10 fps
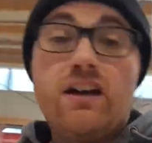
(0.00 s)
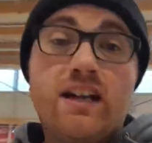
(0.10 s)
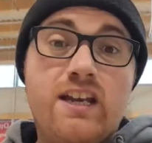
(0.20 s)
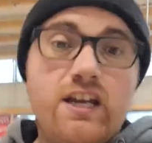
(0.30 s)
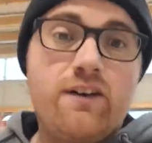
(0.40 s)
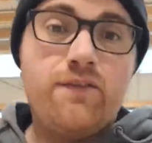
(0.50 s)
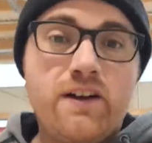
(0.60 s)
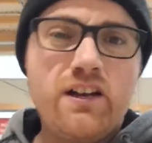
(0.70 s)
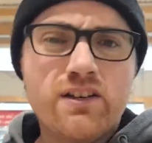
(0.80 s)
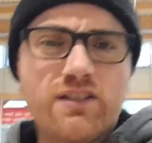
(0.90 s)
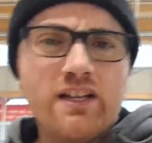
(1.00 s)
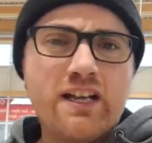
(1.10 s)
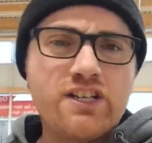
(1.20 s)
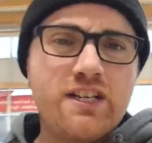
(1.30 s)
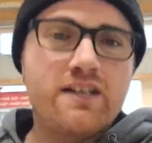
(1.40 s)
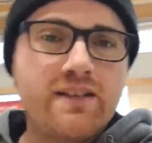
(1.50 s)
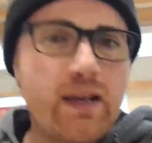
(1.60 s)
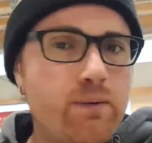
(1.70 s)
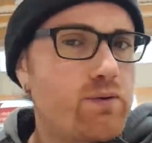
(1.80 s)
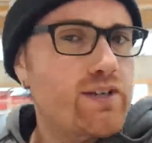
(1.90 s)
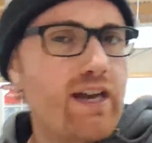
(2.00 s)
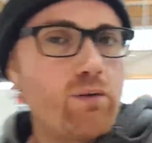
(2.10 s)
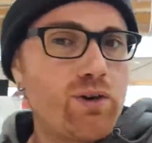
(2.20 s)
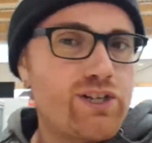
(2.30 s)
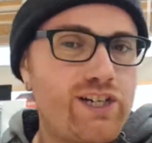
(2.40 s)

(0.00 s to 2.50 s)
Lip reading: lucky enough, it looks like she's able to get what she